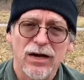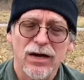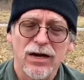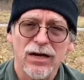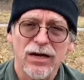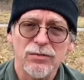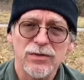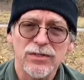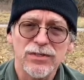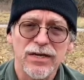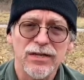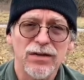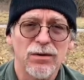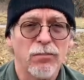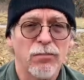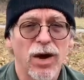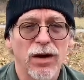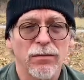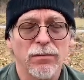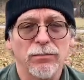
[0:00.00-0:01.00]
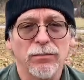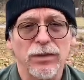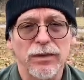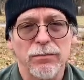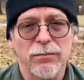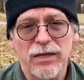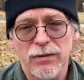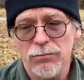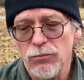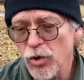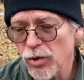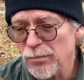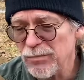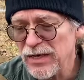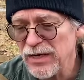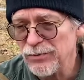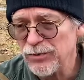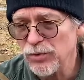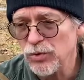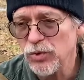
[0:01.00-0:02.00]
I would say there'll probably be more
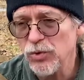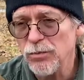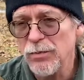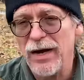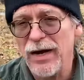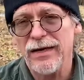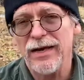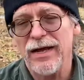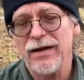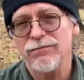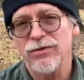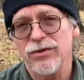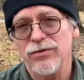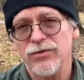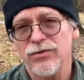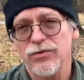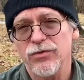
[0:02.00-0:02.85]
people who might have the